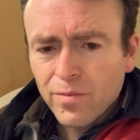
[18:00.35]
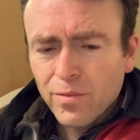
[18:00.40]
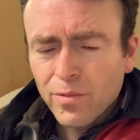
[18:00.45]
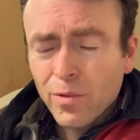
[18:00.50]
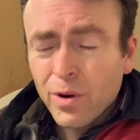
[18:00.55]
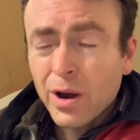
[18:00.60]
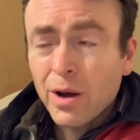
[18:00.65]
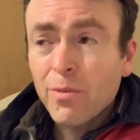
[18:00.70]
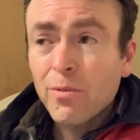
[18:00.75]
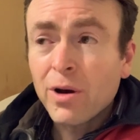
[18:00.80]

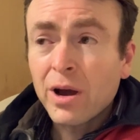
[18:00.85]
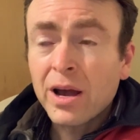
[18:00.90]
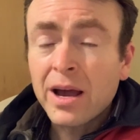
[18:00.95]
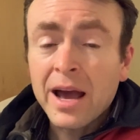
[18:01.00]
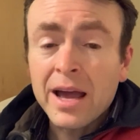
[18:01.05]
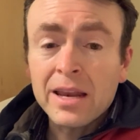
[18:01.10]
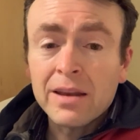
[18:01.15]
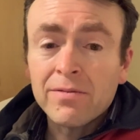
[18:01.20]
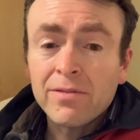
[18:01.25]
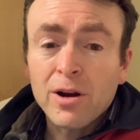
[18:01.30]
what
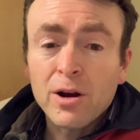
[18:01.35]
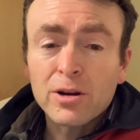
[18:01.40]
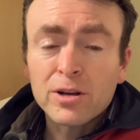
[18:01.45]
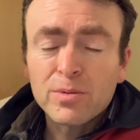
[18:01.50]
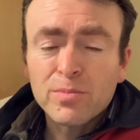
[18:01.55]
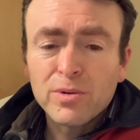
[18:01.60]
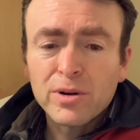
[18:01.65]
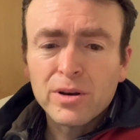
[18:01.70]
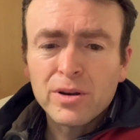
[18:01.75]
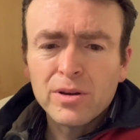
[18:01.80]
kind of art
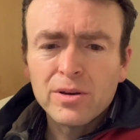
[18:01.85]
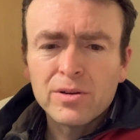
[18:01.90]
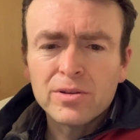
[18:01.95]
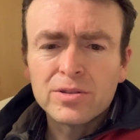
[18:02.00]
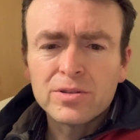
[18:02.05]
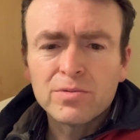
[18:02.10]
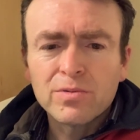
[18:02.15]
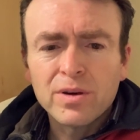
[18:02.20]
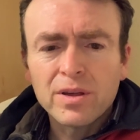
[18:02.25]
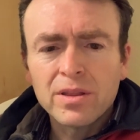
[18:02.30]
to
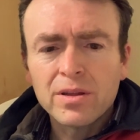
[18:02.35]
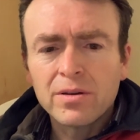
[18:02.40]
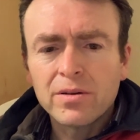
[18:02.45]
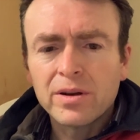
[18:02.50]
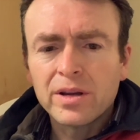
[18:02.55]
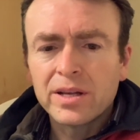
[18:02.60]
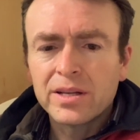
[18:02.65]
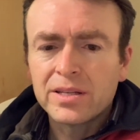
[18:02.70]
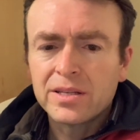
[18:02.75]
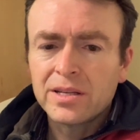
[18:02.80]
produce, whether
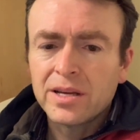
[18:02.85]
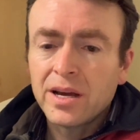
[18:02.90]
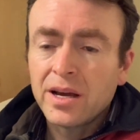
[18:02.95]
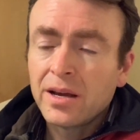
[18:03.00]
it